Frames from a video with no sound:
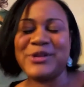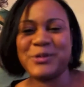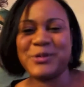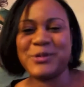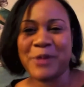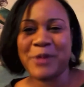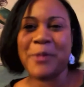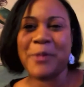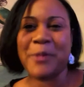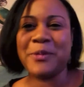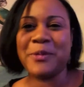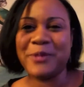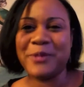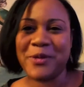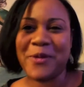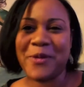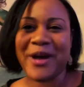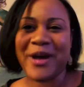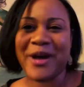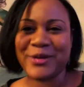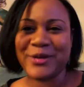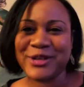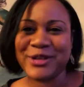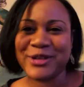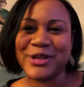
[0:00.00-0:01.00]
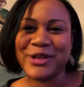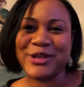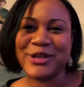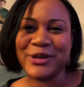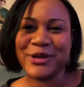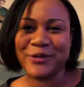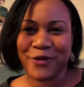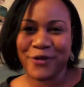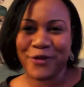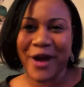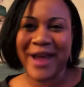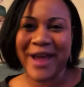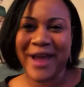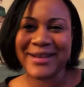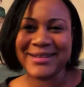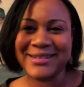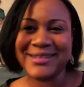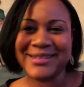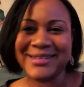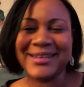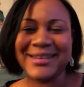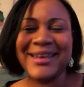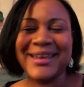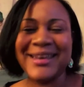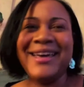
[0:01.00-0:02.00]
is probably why they're such good
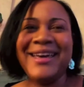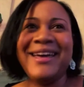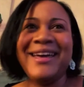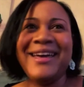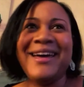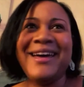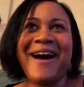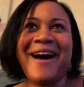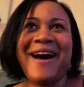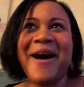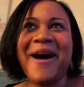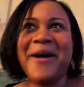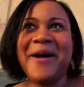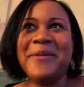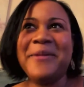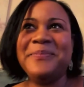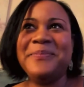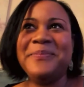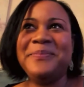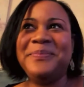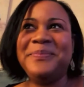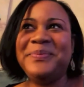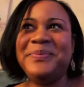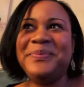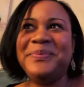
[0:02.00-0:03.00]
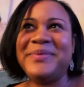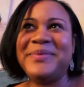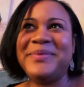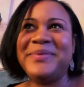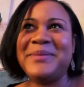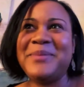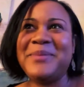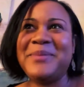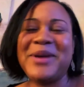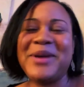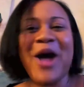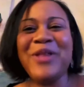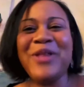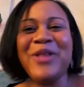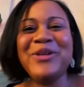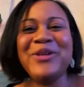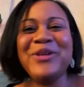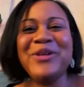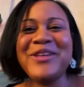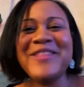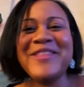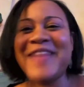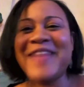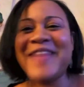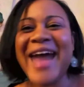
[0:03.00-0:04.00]
friends. But other
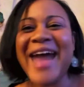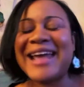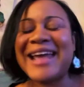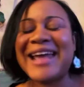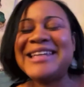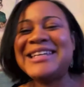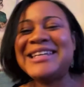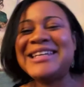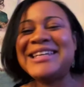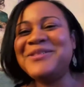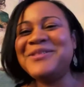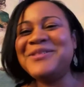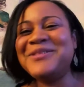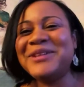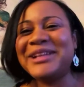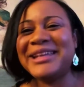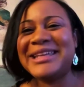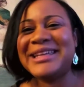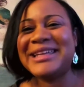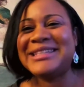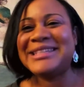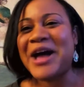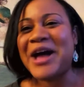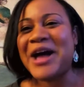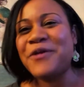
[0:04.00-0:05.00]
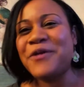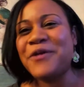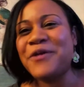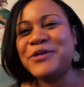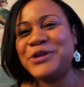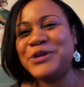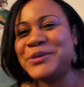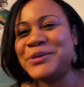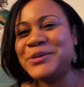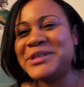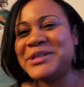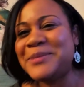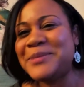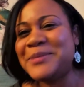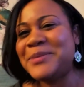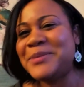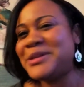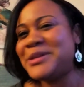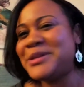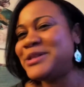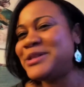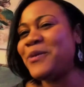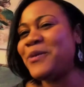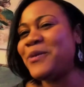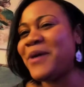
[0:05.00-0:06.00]
than that, I didn't really delve too deep
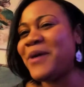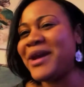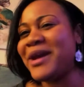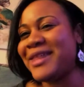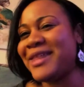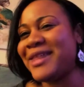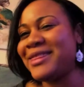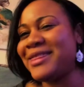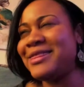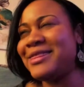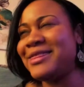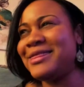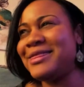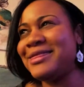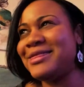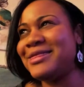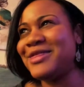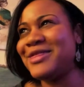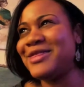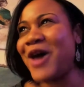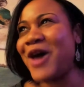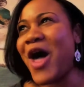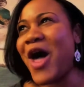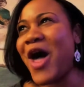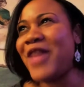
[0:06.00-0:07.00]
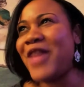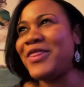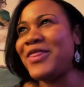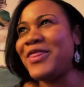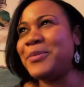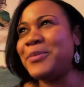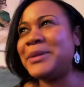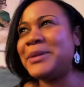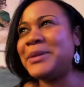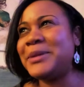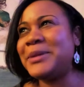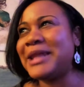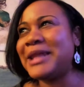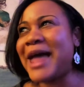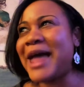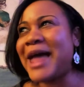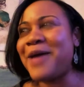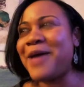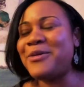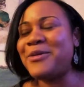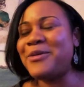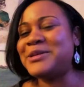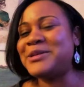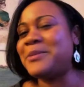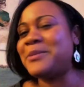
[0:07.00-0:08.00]
into what I thought the
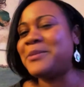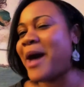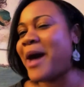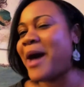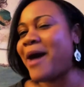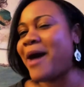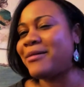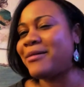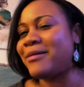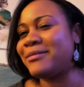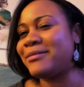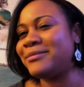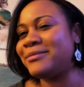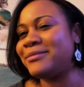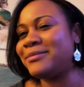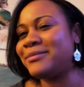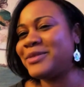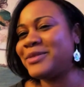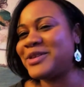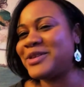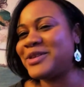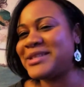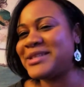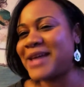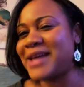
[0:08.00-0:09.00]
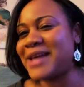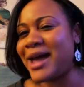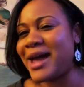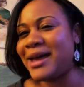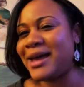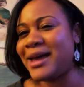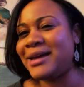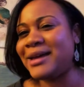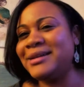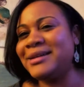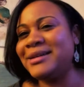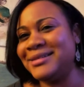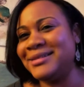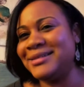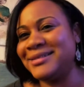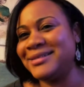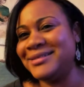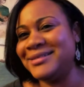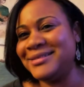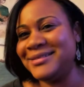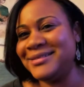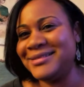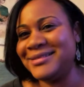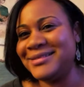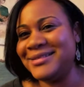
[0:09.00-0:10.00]
play was about, per se.
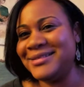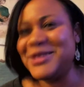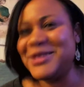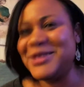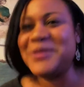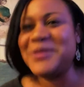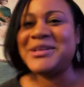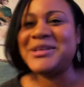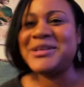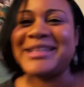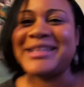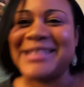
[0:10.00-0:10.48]
Don't tell